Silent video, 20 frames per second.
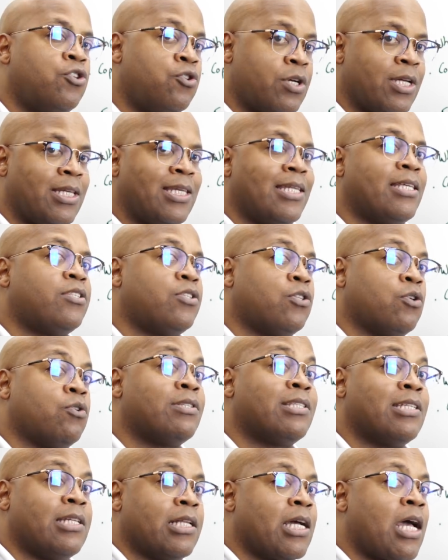you can list
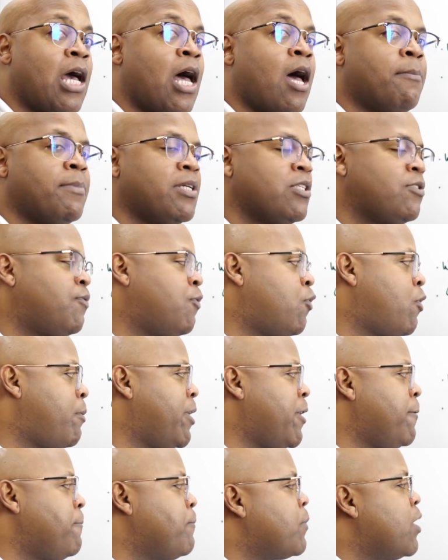those in the comments for
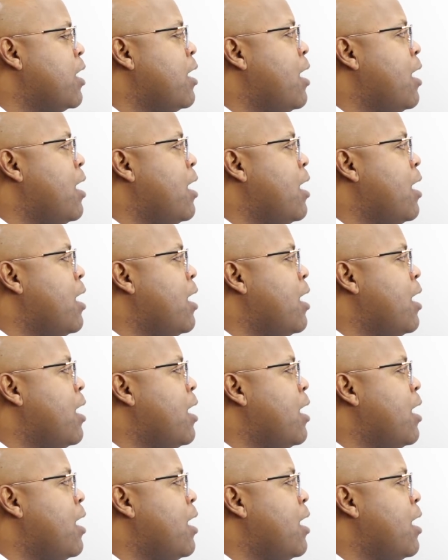me.